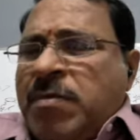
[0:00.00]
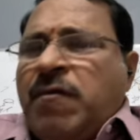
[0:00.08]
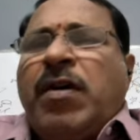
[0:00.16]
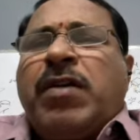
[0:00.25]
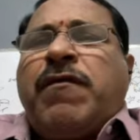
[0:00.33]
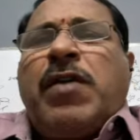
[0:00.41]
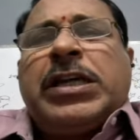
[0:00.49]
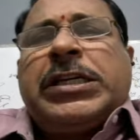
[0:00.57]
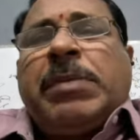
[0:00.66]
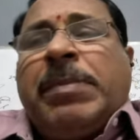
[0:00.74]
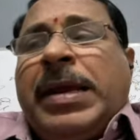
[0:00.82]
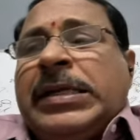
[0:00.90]
Work
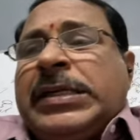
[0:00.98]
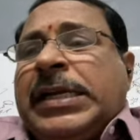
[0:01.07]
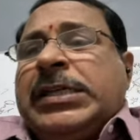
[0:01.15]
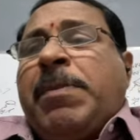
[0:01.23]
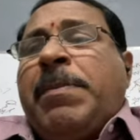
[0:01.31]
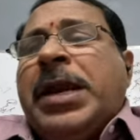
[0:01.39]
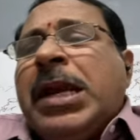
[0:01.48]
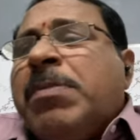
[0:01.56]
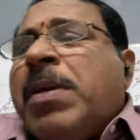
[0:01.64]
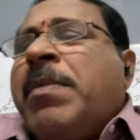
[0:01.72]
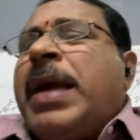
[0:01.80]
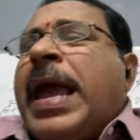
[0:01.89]
function means it is the
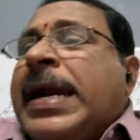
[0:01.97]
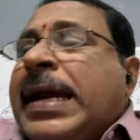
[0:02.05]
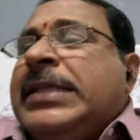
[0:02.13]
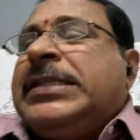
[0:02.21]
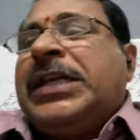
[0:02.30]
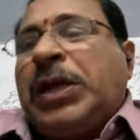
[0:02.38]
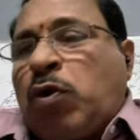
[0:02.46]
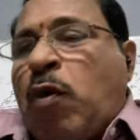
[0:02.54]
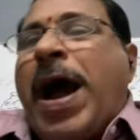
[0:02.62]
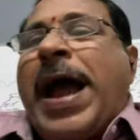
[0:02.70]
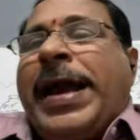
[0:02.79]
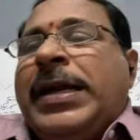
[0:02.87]
minimum energy
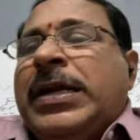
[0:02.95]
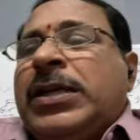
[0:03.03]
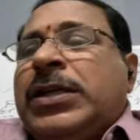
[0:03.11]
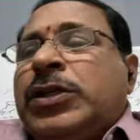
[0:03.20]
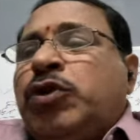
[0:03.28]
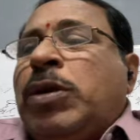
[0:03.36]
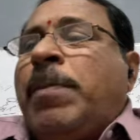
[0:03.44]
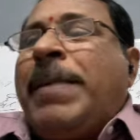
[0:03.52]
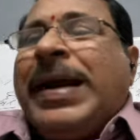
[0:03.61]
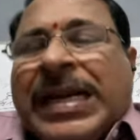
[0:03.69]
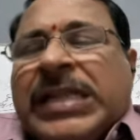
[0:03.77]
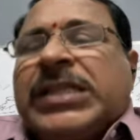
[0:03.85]
required to the
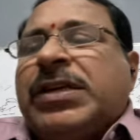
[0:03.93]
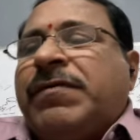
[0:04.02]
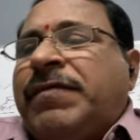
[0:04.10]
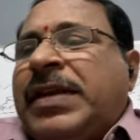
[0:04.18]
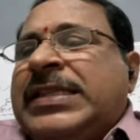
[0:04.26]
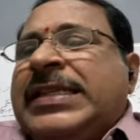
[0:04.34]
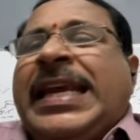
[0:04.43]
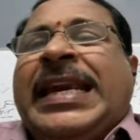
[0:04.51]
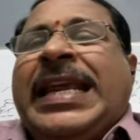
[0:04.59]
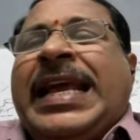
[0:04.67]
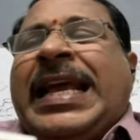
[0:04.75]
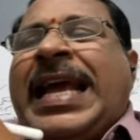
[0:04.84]
metal surface
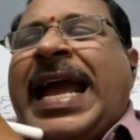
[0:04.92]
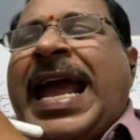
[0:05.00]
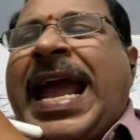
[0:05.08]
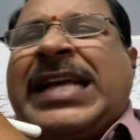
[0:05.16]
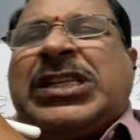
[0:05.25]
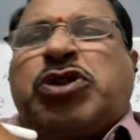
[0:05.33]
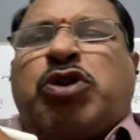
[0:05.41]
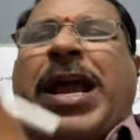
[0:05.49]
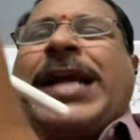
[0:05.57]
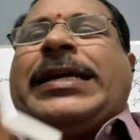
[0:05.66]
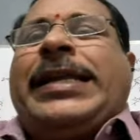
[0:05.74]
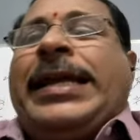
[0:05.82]
in
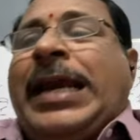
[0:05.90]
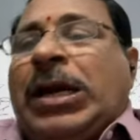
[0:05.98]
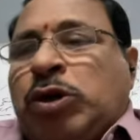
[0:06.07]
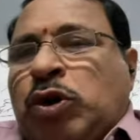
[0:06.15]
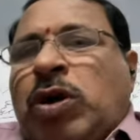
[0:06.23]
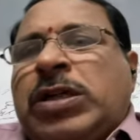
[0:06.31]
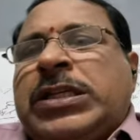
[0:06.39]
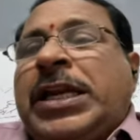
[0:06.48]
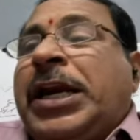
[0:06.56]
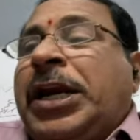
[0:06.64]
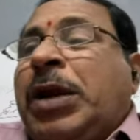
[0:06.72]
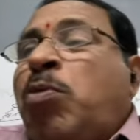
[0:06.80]
extracting electrons,
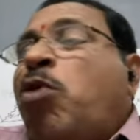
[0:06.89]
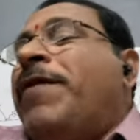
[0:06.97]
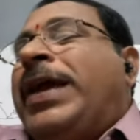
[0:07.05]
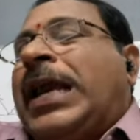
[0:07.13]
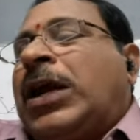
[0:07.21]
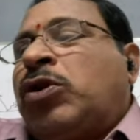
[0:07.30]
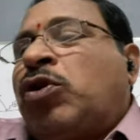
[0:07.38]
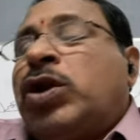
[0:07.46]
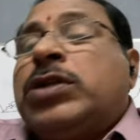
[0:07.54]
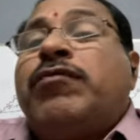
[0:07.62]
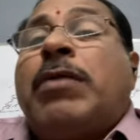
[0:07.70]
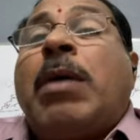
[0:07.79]
in removing
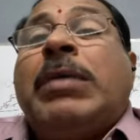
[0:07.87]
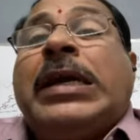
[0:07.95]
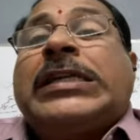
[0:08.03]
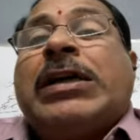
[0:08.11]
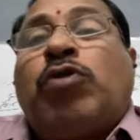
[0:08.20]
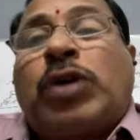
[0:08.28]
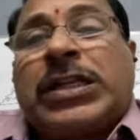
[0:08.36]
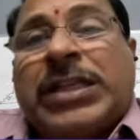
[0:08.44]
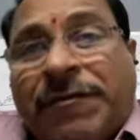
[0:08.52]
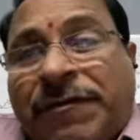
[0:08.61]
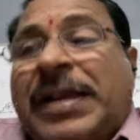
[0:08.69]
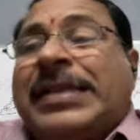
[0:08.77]
electrons from its outer
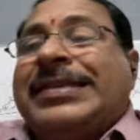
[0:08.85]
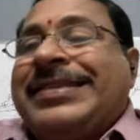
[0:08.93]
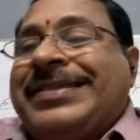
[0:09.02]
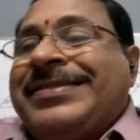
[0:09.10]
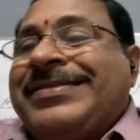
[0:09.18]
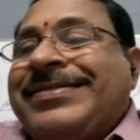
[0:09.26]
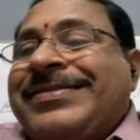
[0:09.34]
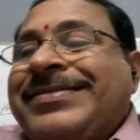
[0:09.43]
surface.